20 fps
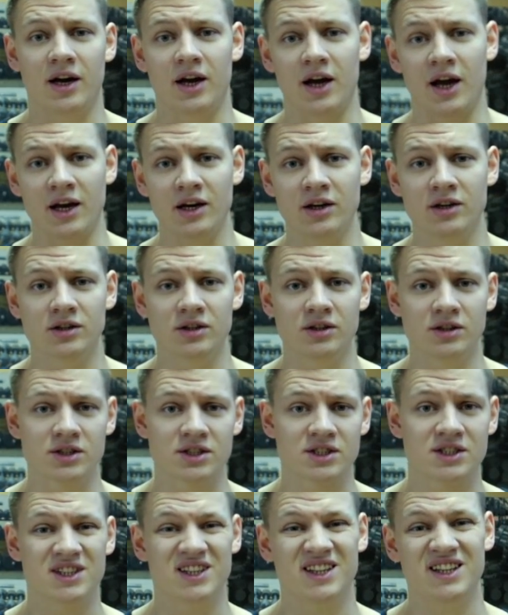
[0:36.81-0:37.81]

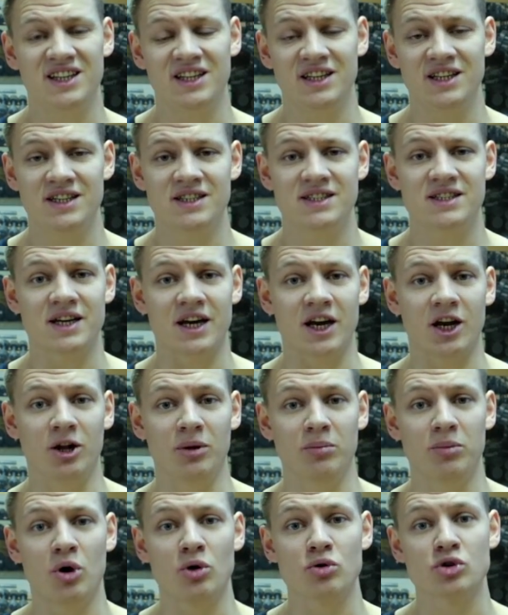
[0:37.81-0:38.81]
ankles, knees,
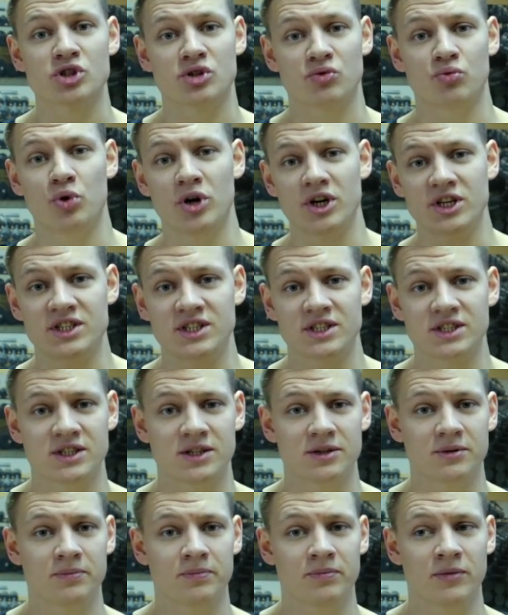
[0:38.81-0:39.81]
elbows,
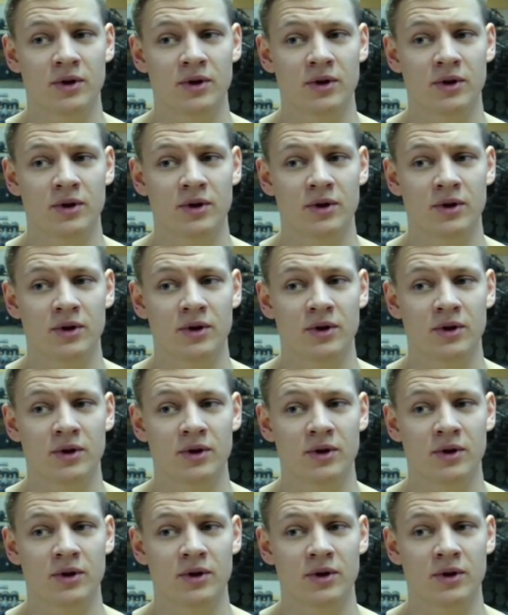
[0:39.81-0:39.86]
wrists.